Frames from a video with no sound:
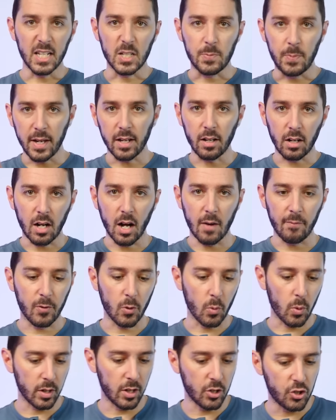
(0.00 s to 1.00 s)
And speaking of
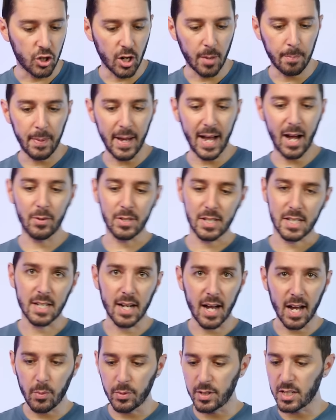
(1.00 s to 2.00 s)
comfort, we're gonna jump
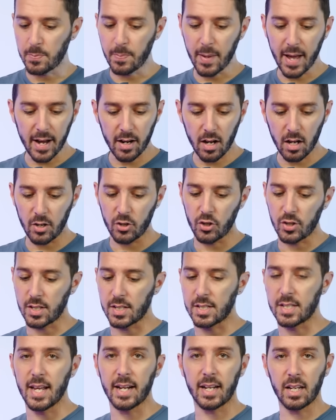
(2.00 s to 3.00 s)
outside with this bag on in just a
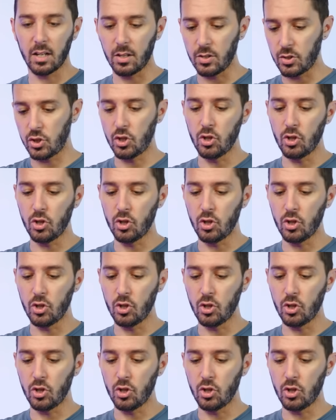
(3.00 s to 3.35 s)
second.